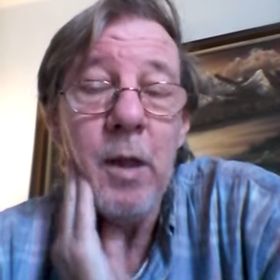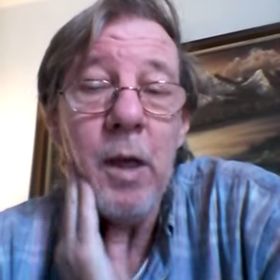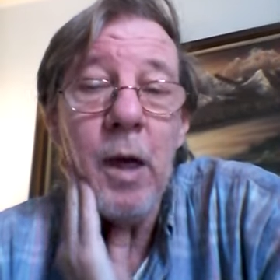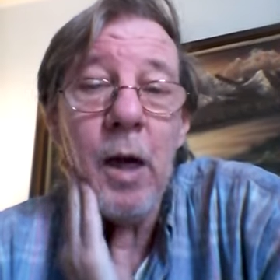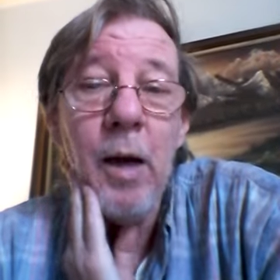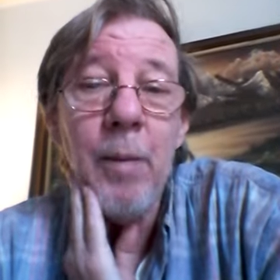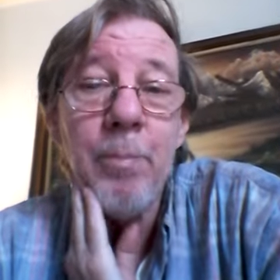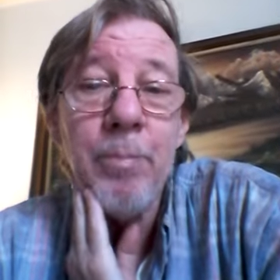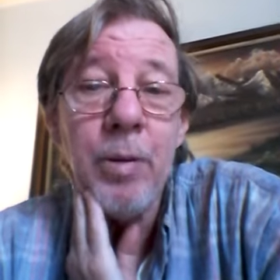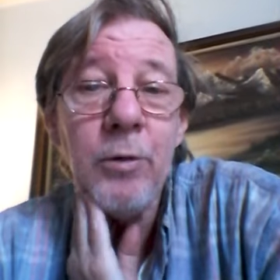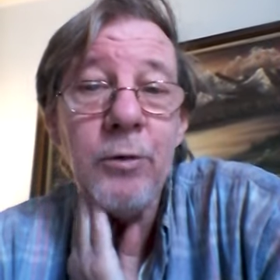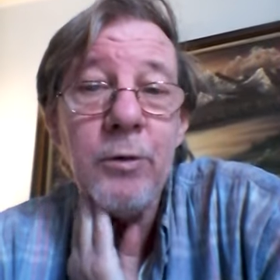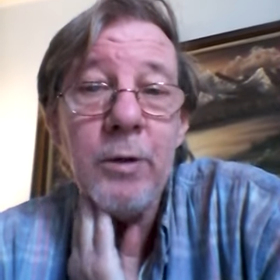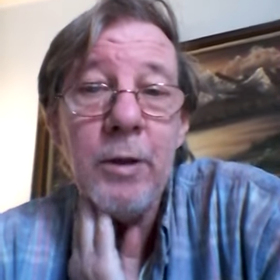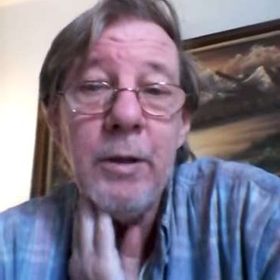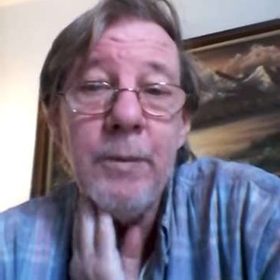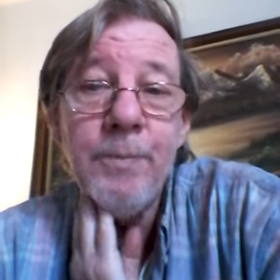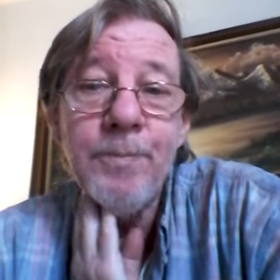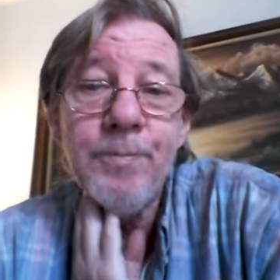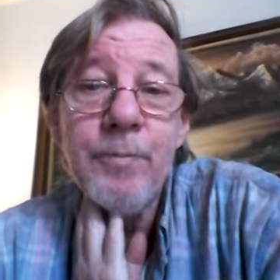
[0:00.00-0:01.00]
uh,
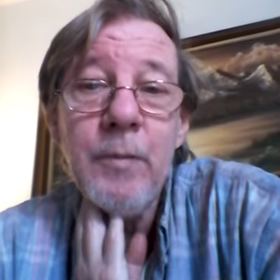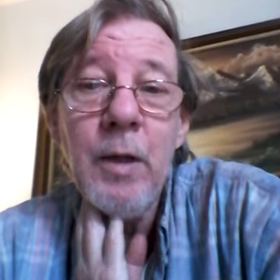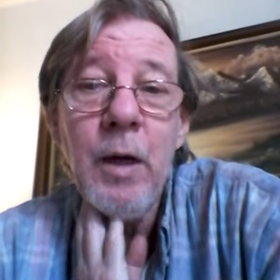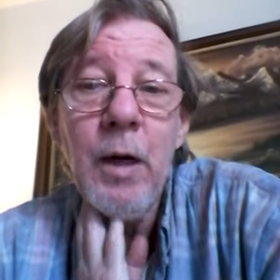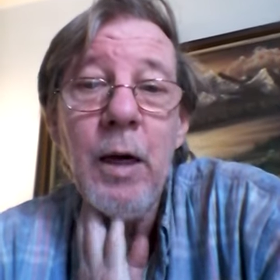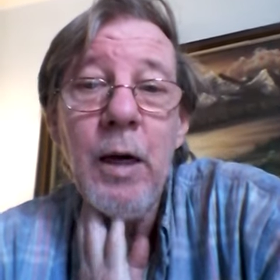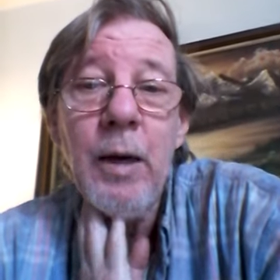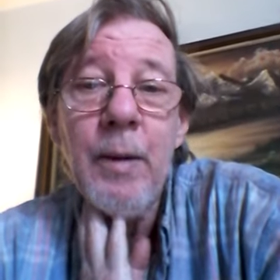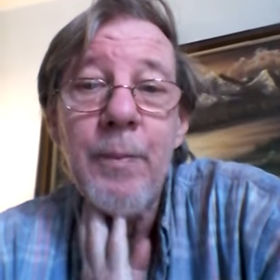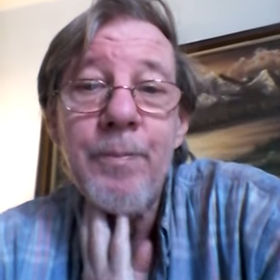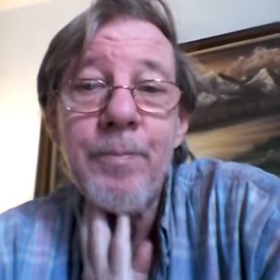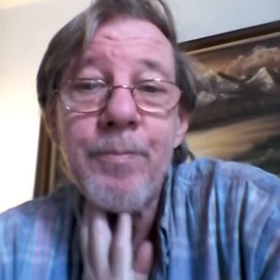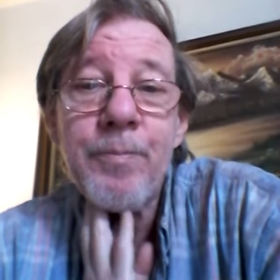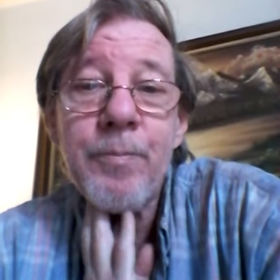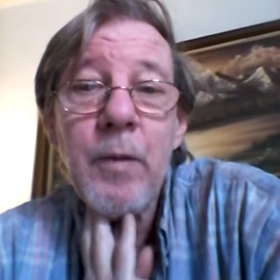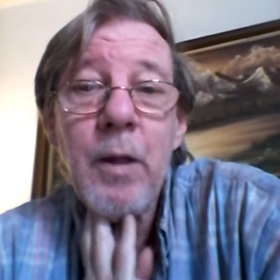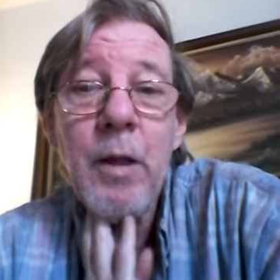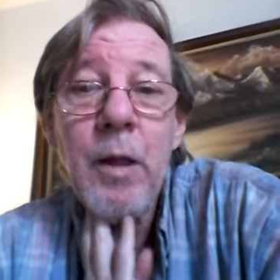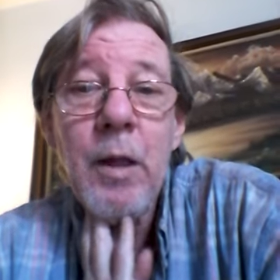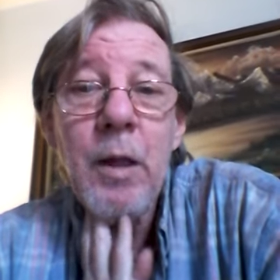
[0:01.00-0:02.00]
personally, um,
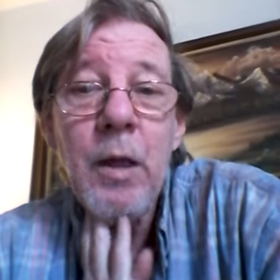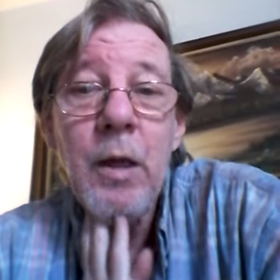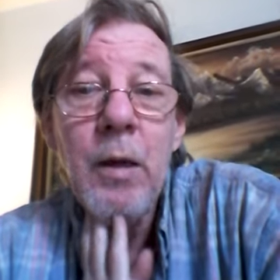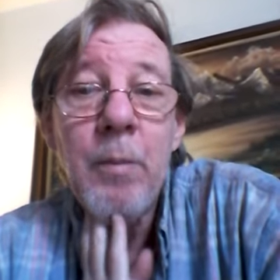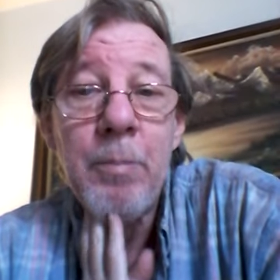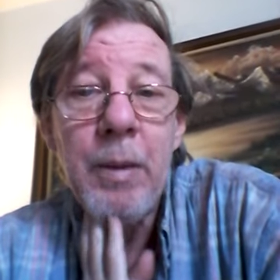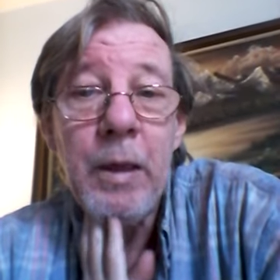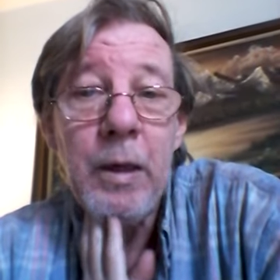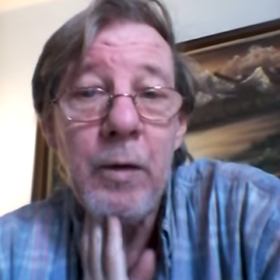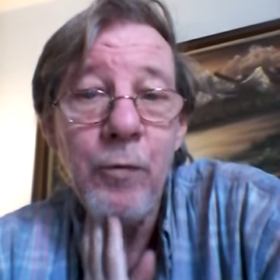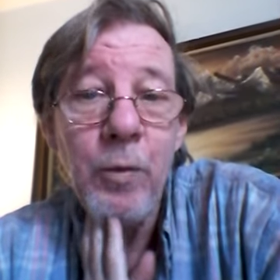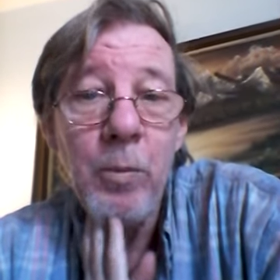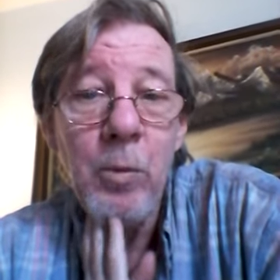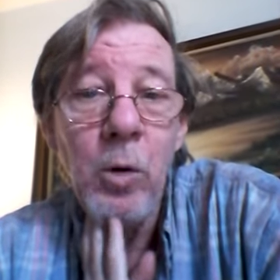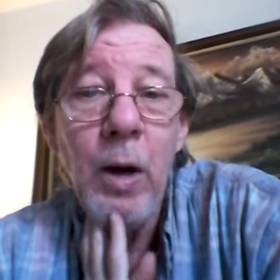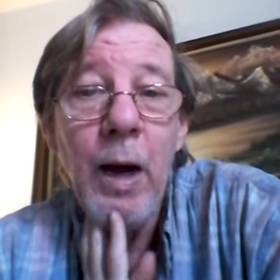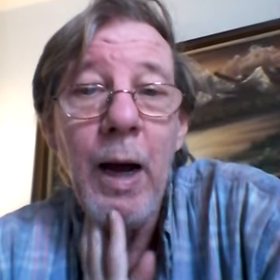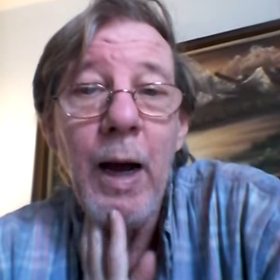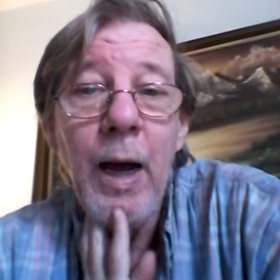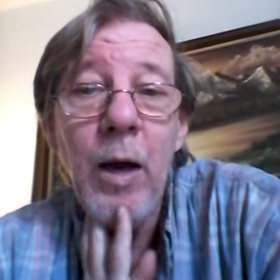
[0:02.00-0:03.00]
being from
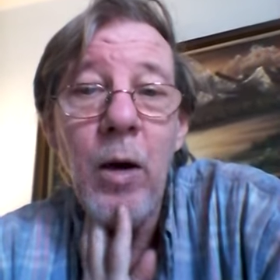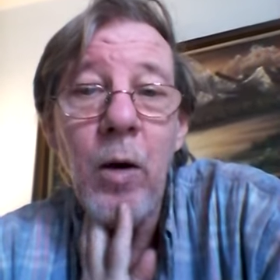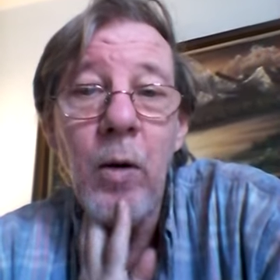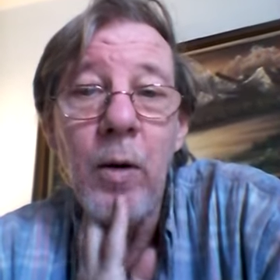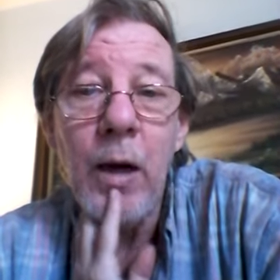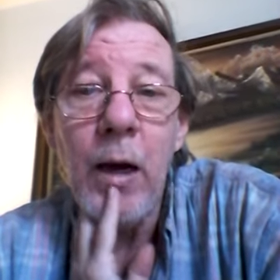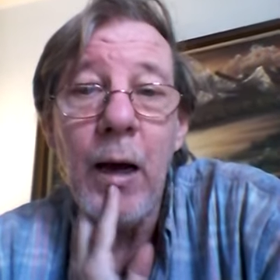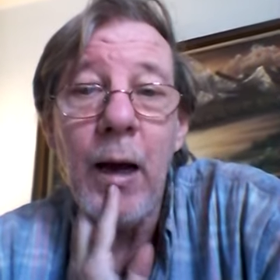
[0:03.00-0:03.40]
Ohio.